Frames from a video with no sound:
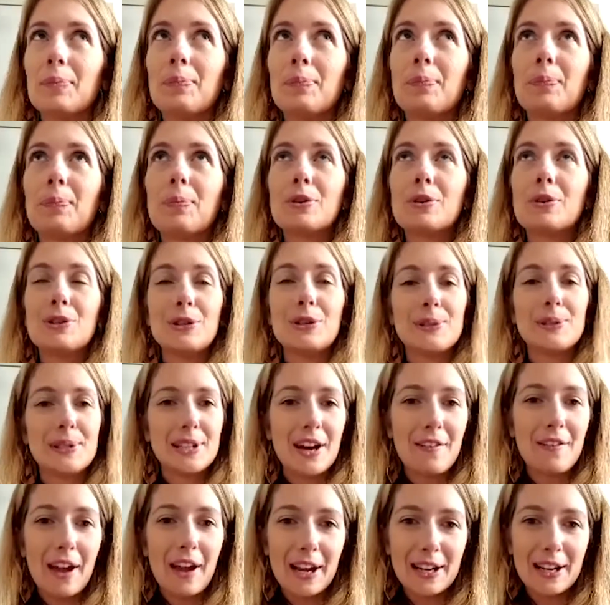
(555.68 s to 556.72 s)
producer
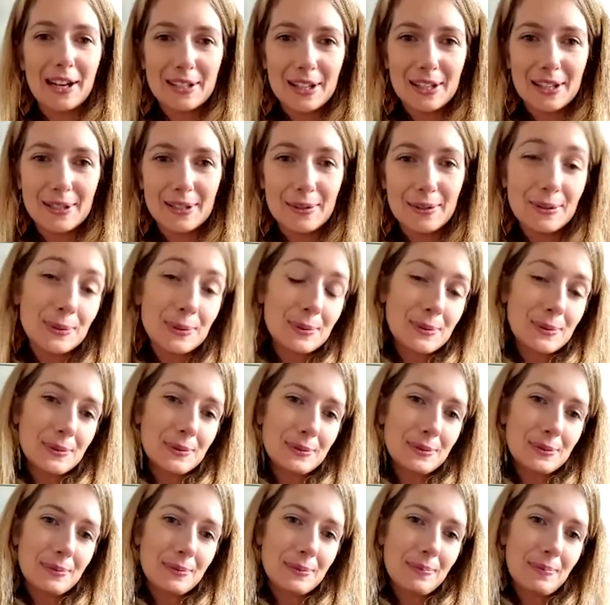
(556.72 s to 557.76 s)
director, so sort of
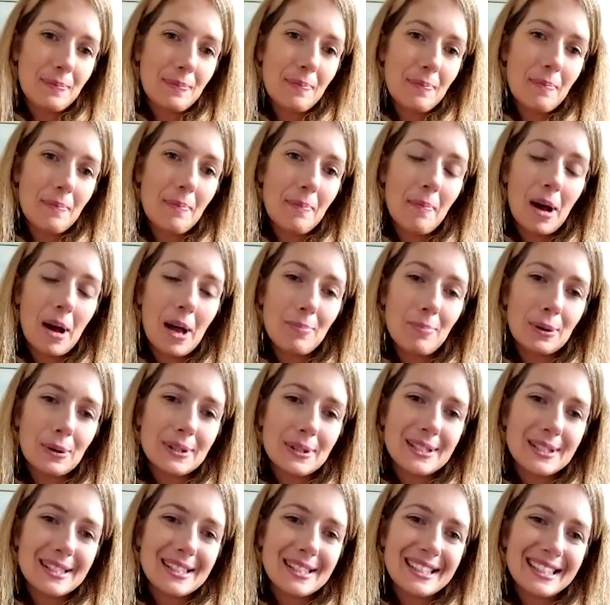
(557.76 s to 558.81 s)
my
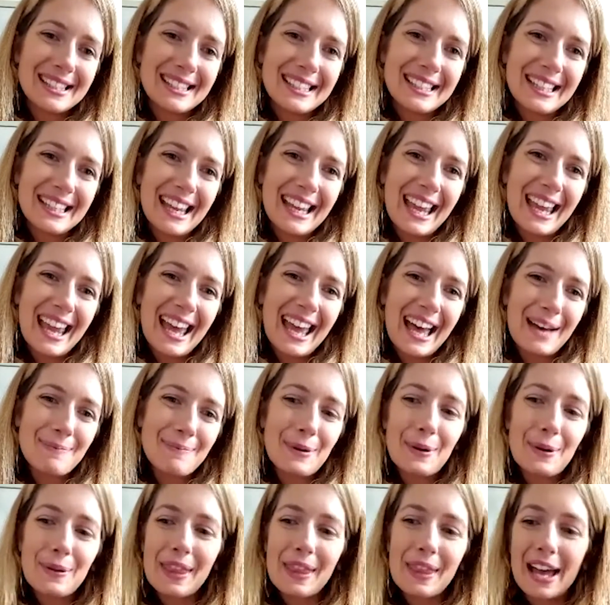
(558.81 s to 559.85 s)
boss
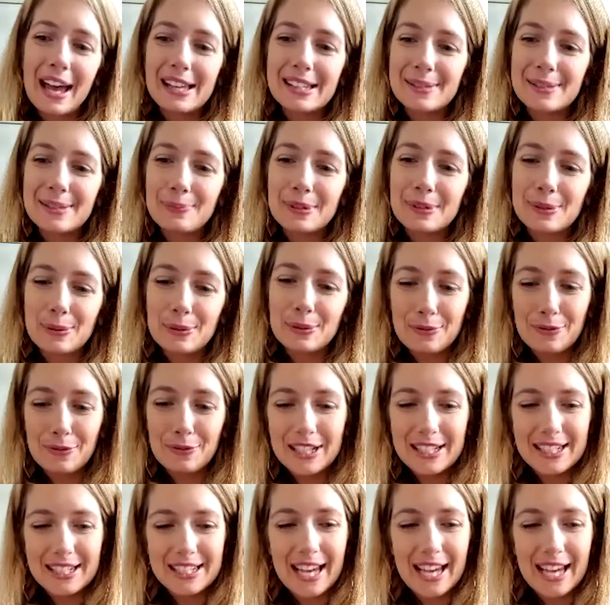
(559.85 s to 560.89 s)
on that, was called
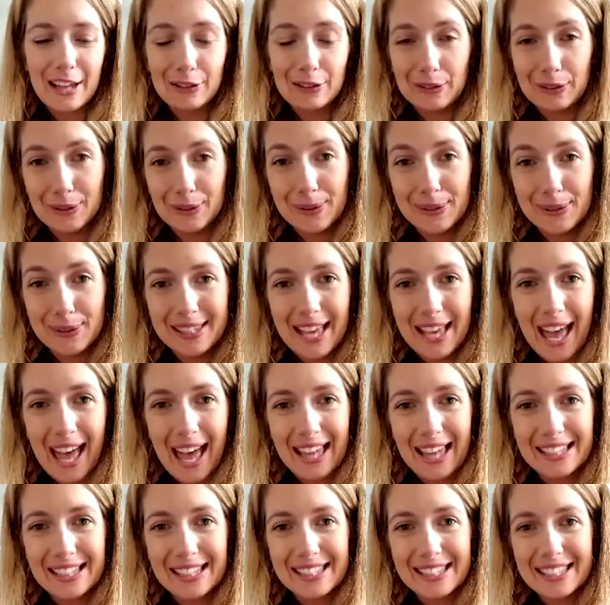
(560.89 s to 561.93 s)
Rita Daniels,
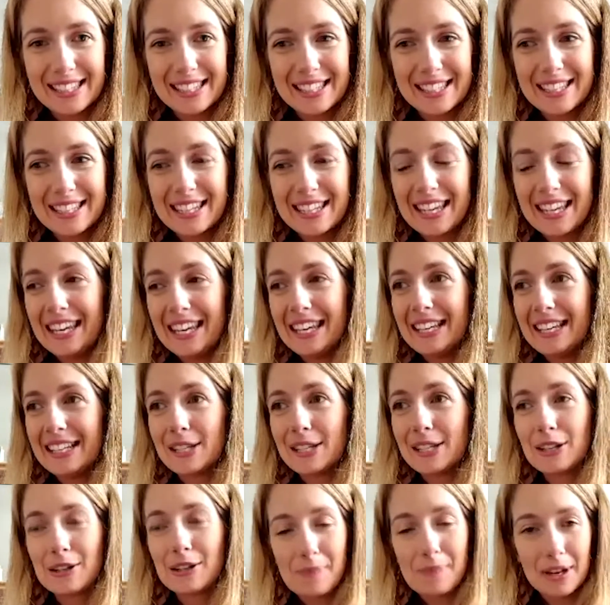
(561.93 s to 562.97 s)
and she
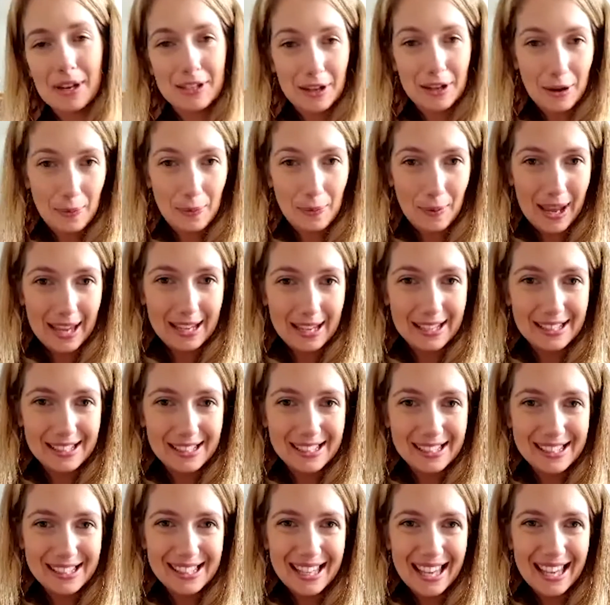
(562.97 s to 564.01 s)
took me under her
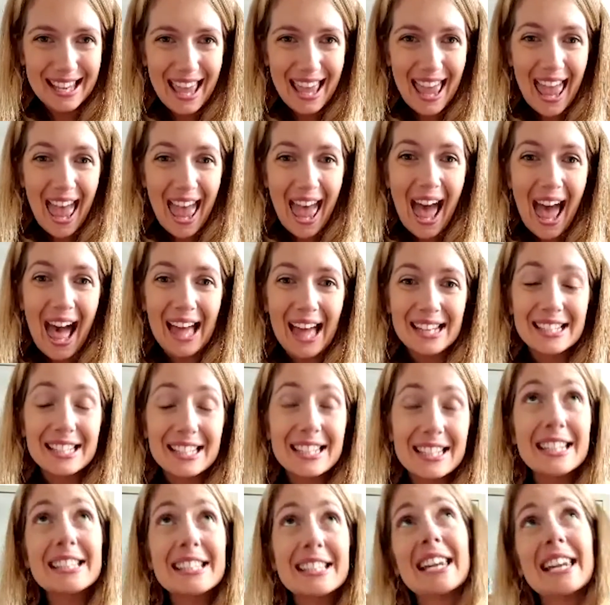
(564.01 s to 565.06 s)
wings, and
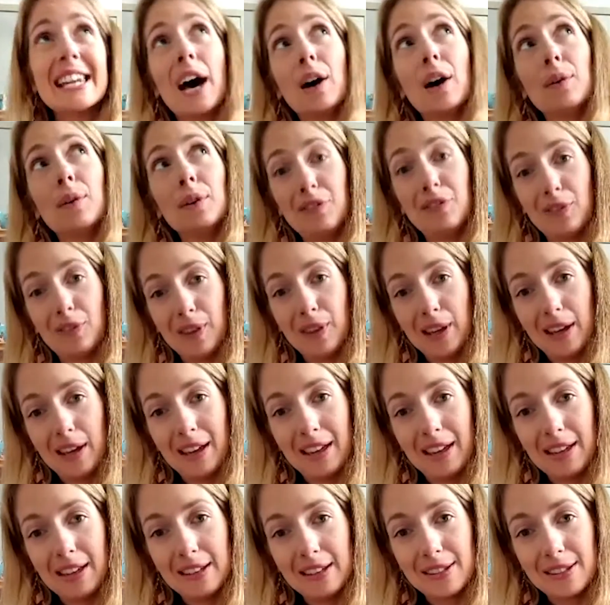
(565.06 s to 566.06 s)
she's now one of the